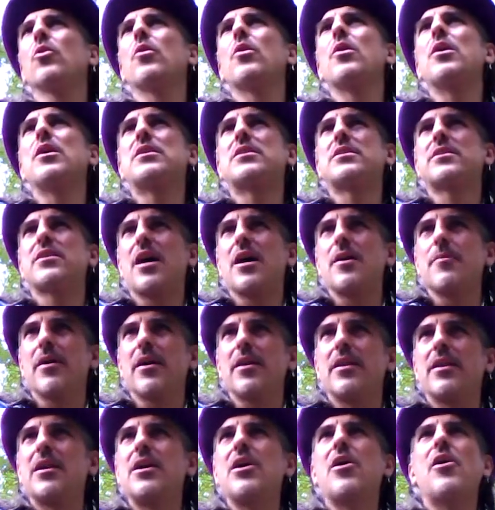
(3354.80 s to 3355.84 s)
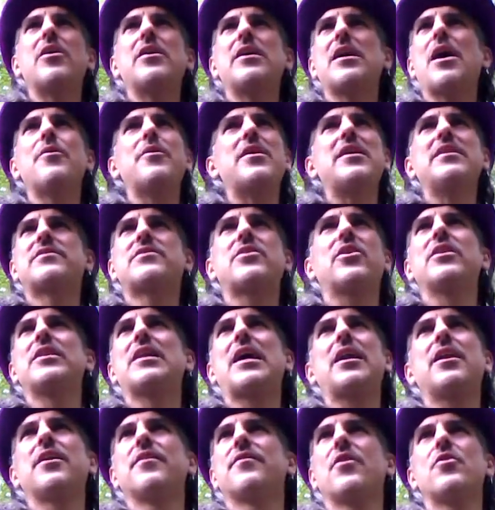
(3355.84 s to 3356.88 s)
excitement. You know, he's certainly not
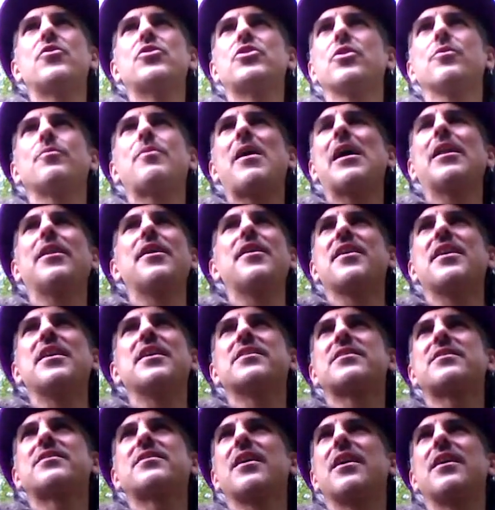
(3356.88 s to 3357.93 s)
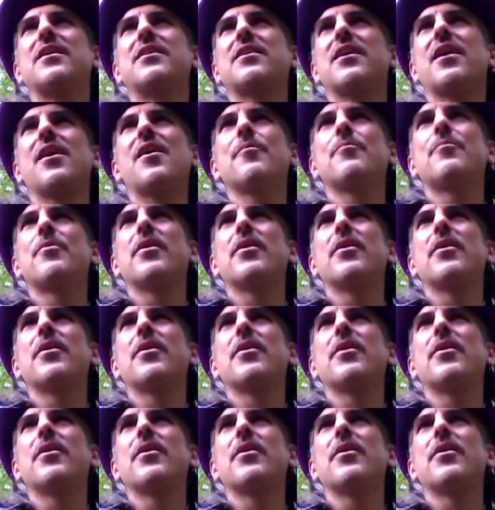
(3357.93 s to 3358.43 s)
a devotional polytheist, and uh, but